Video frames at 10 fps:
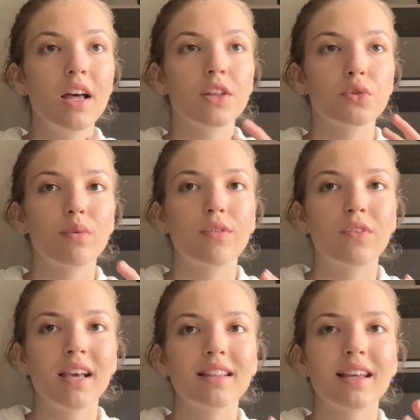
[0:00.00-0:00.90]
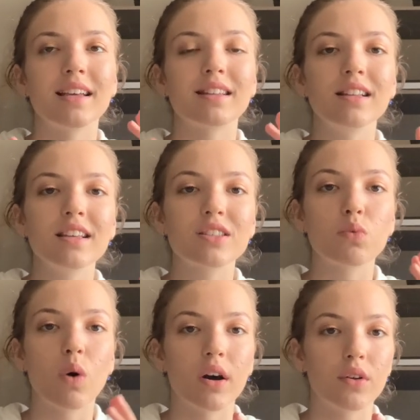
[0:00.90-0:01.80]
to reflect at least
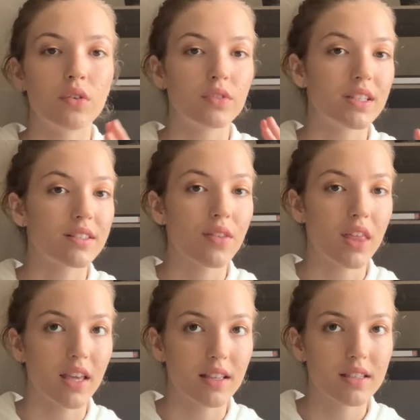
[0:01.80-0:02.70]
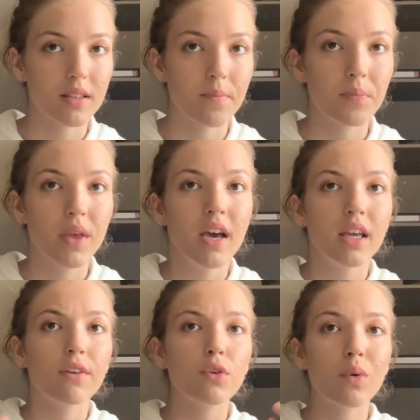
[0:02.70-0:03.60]
one of these things.
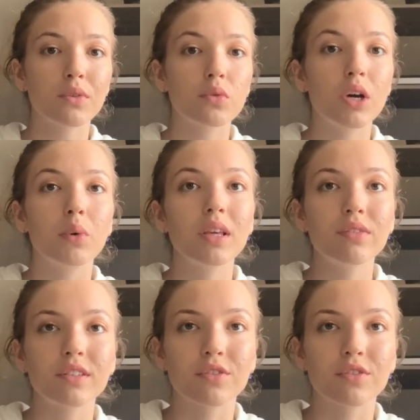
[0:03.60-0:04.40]
If you want to go even